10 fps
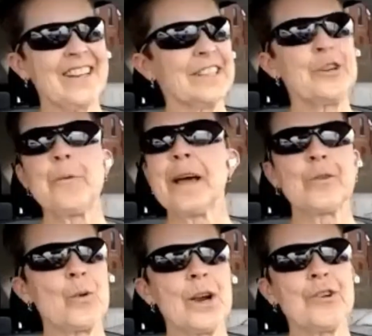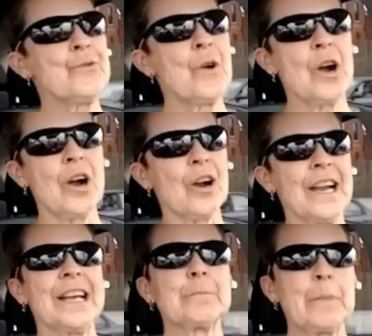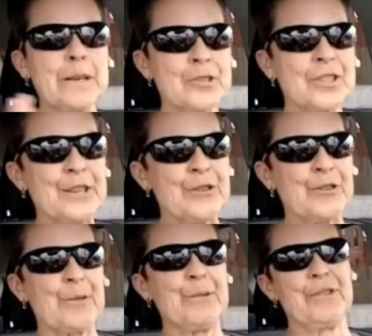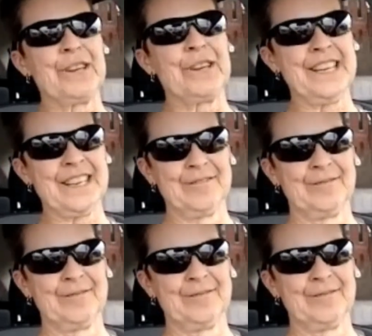No matter where you are, especially in your community.